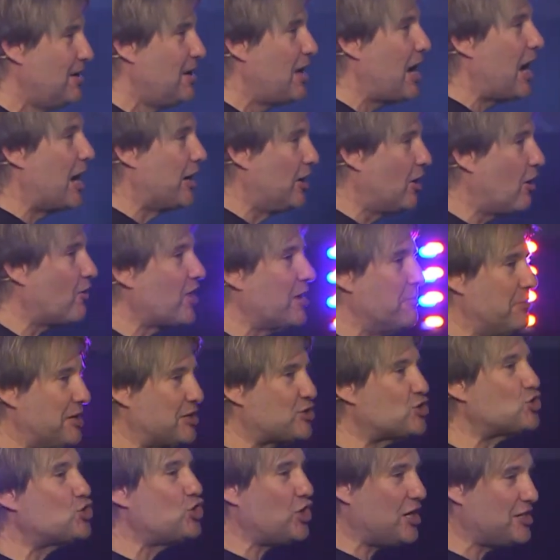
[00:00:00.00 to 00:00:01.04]
I know they
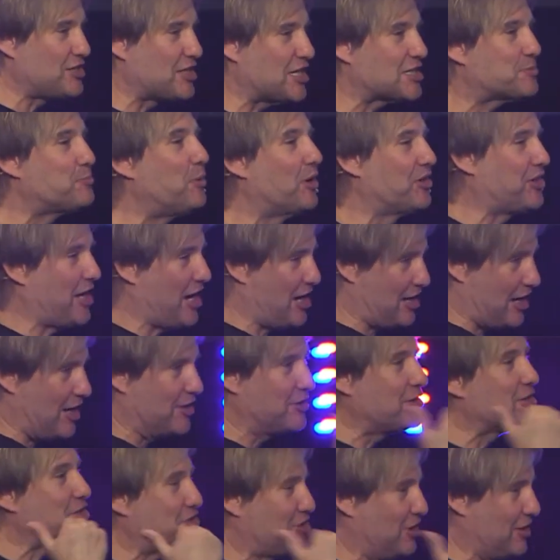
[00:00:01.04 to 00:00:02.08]
missed Jesus, but they
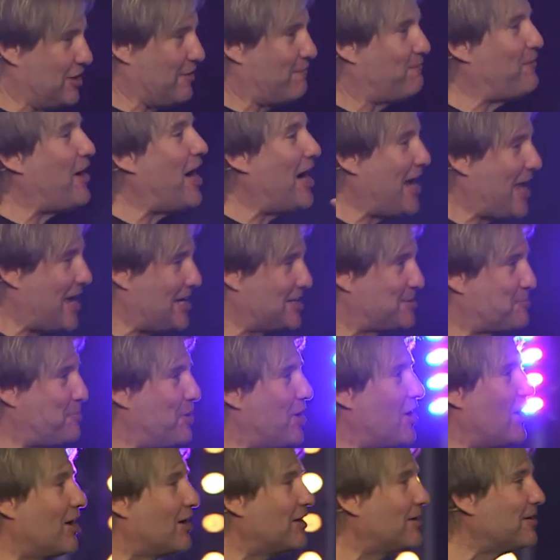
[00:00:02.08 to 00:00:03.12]
understood the finance
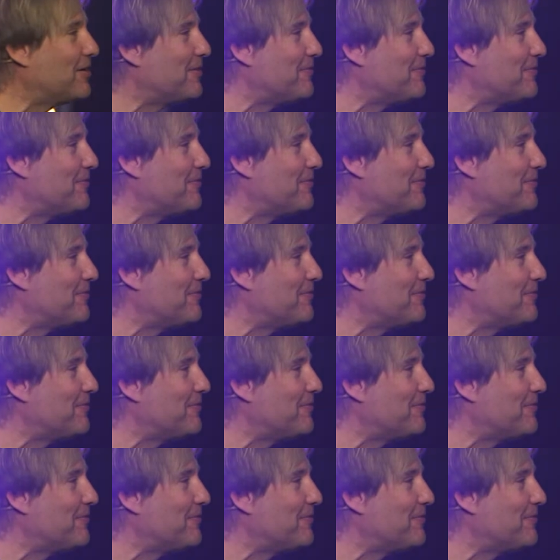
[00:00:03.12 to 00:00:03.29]
part.